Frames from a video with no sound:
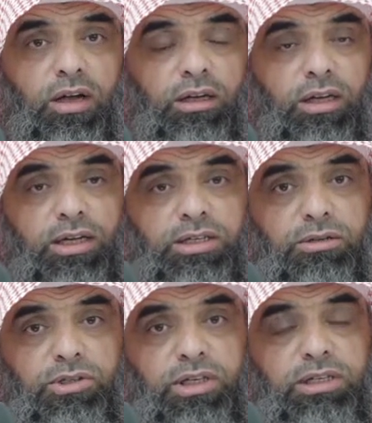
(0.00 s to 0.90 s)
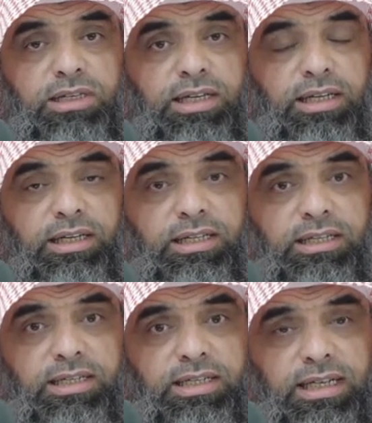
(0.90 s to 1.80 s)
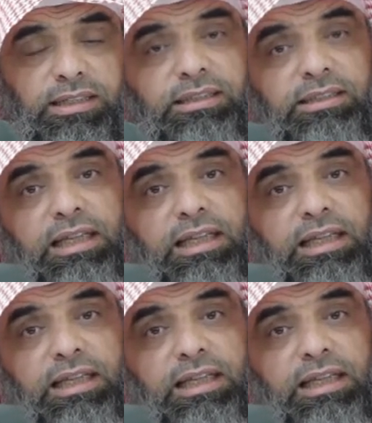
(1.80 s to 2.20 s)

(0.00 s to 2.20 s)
Allah Azza wa Jal said,